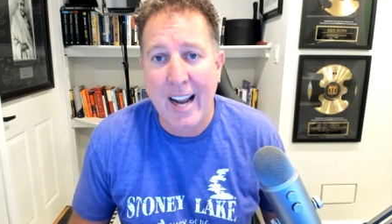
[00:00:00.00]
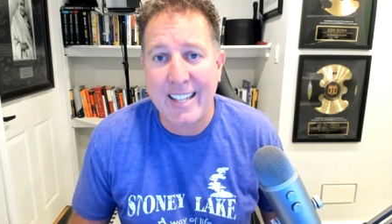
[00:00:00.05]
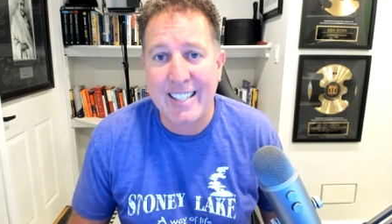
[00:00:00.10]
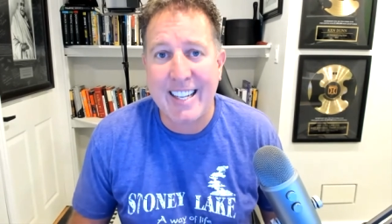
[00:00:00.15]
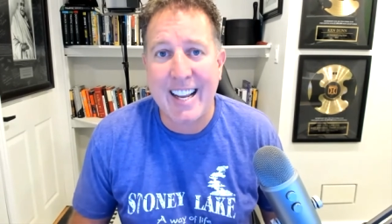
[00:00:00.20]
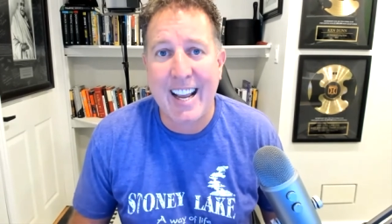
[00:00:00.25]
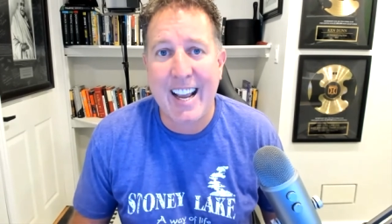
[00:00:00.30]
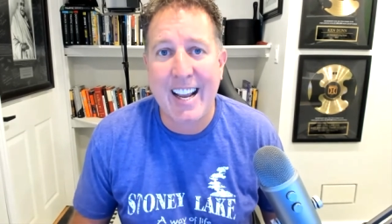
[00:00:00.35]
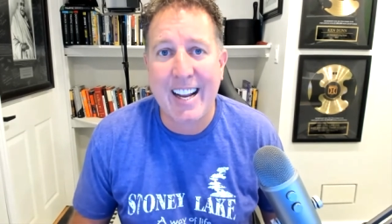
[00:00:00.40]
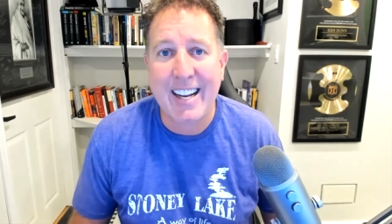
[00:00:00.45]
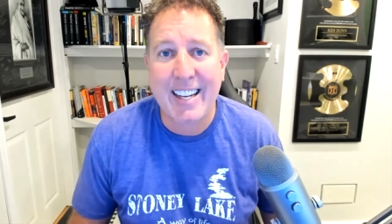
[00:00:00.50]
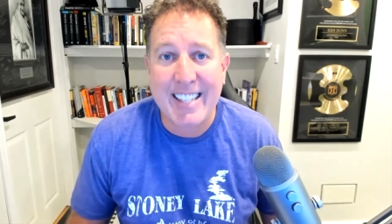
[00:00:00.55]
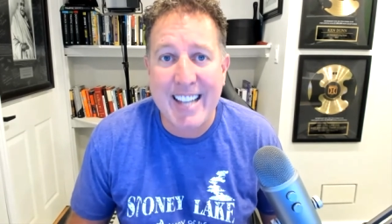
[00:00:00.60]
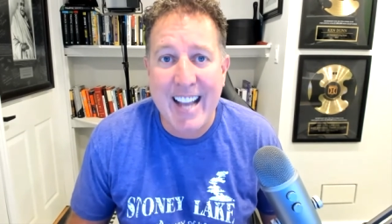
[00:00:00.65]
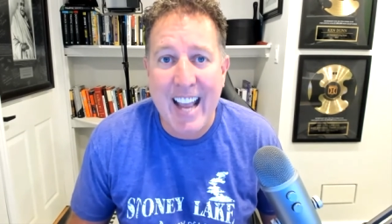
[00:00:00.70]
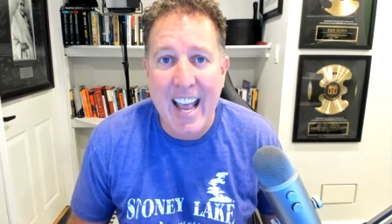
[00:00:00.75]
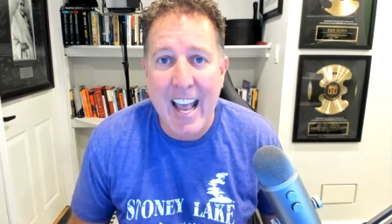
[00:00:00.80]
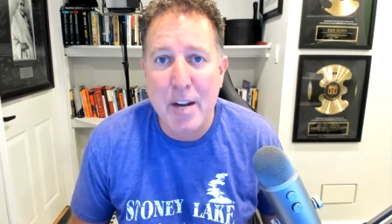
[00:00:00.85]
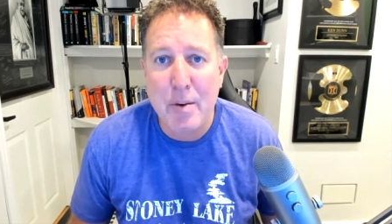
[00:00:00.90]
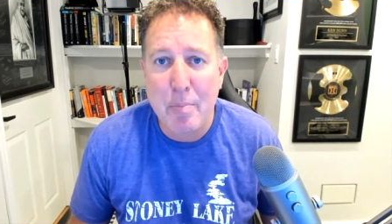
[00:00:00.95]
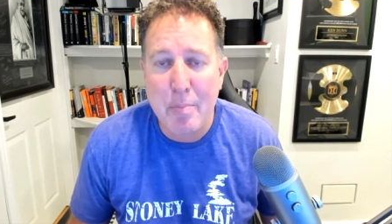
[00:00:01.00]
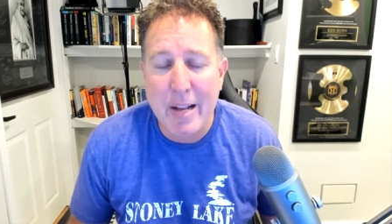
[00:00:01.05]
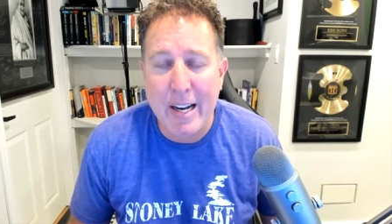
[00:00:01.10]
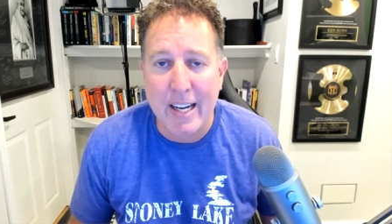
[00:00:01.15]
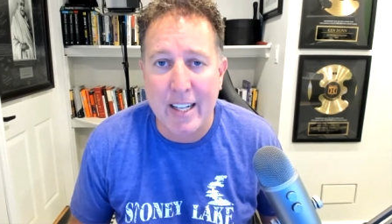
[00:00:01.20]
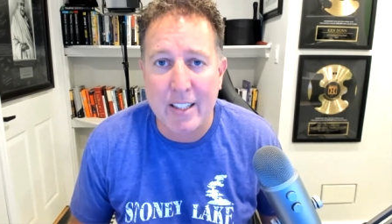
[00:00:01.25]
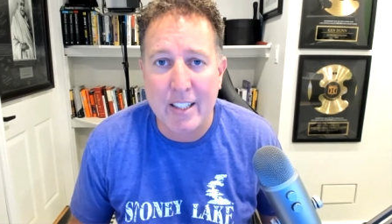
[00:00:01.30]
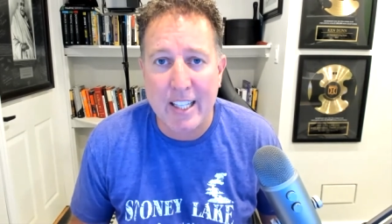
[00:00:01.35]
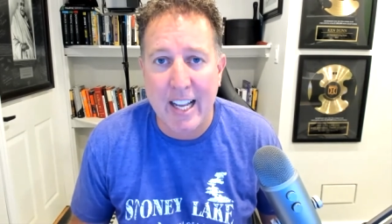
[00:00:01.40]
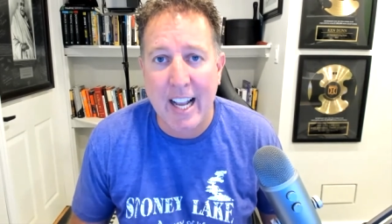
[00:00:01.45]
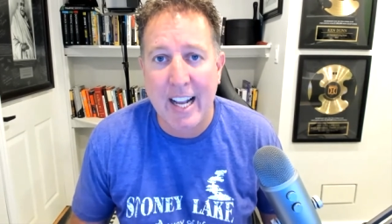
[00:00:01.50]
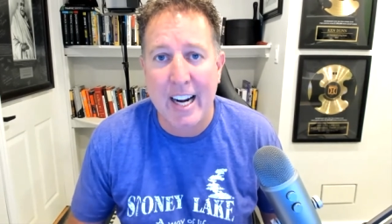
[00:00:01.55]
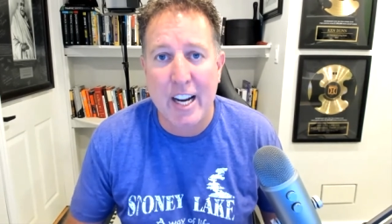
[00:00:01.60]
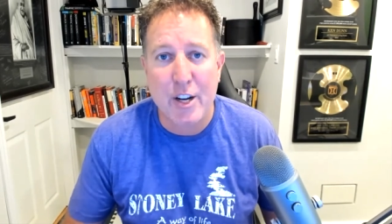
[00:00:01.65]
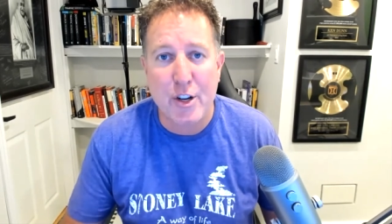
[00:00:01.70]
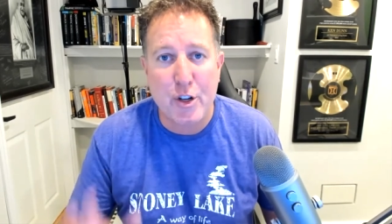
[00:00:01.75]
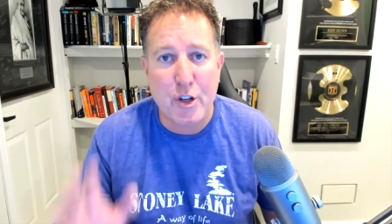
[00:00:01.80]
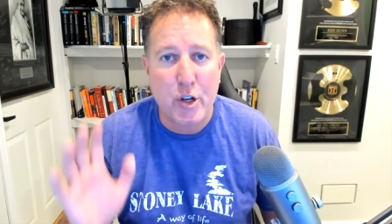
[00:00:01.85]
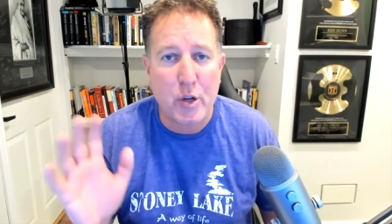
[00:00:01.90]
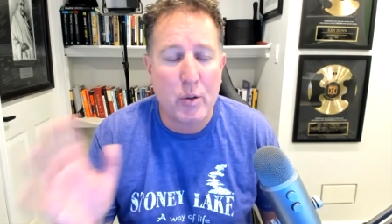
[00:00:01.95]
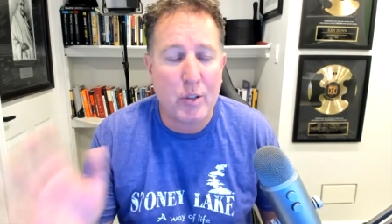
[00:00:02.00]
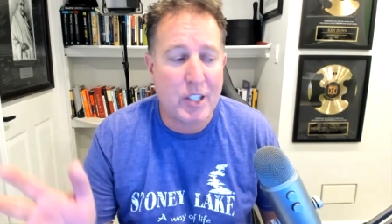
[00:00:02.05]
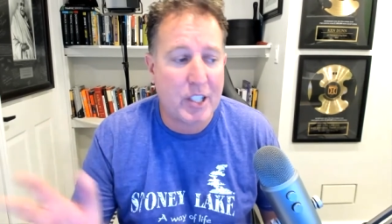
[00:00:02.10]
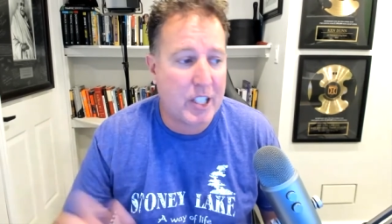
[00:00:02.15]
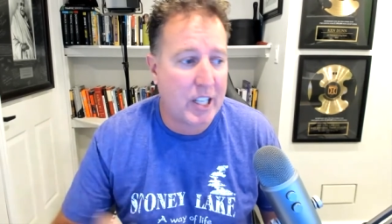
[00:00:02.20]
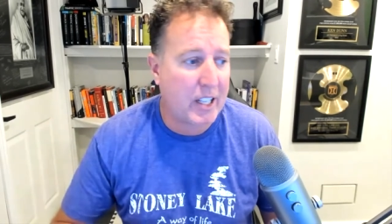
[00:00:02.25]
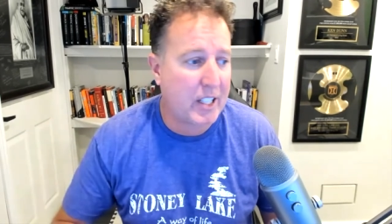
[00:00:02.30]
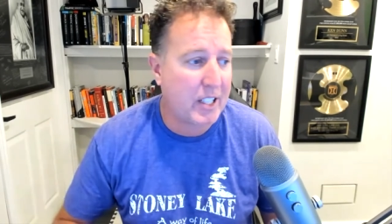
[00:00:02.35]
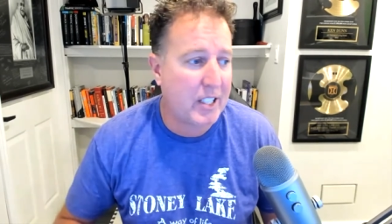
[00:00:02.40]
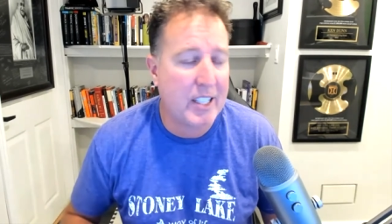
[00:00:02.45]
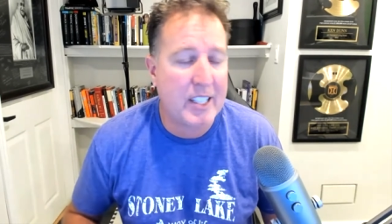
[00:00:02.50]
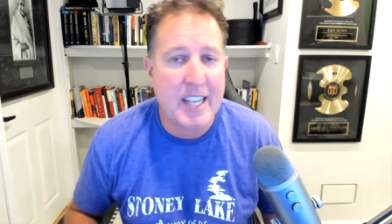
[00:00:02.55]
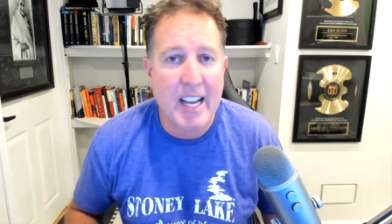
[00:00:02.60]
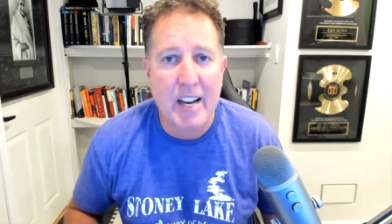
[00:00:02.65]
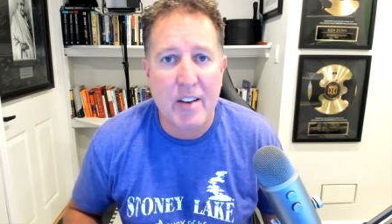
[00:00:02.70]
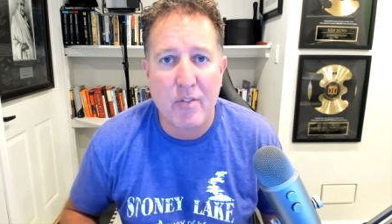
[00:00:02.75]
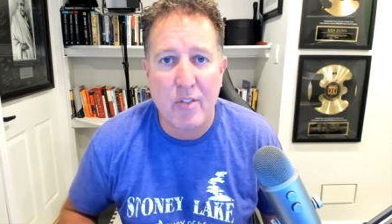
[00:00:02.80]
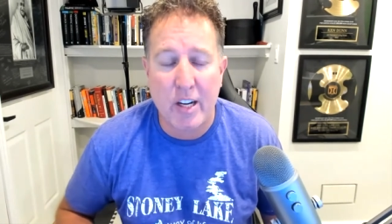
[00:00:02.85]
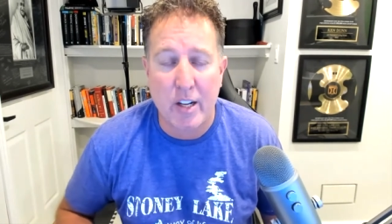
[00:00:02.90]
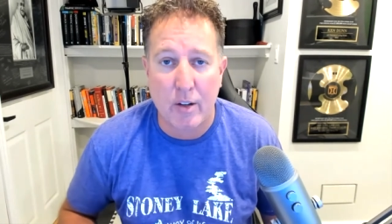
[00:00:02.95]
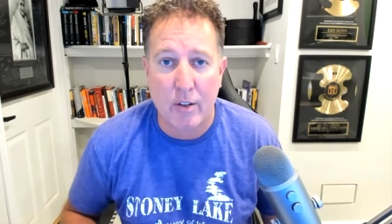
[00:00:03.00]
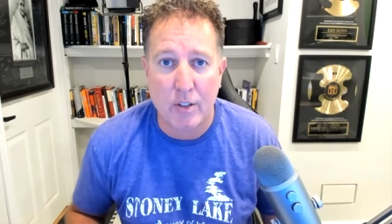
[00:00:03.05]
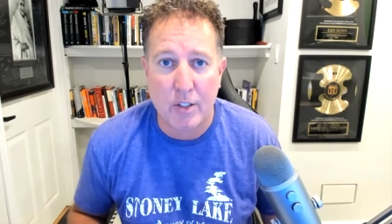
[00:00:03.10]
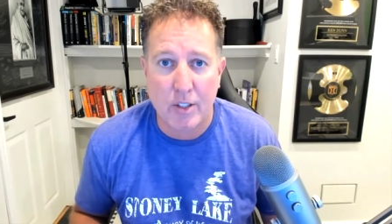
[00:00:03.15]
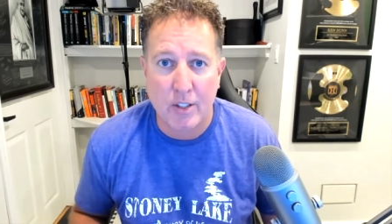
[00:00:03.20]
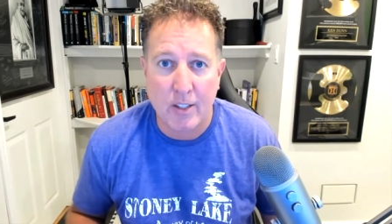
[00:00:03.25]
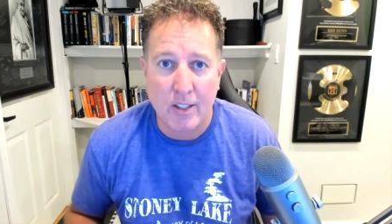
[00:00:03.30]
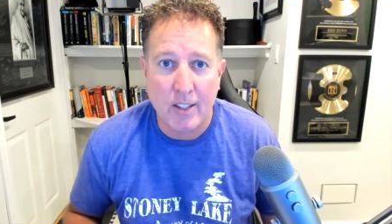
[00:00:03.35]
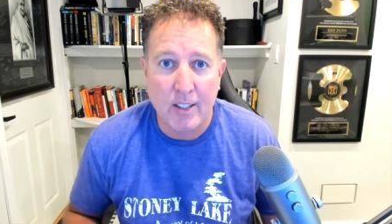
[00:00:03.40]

i take 10 minutes and i shoot 6 to 10 videos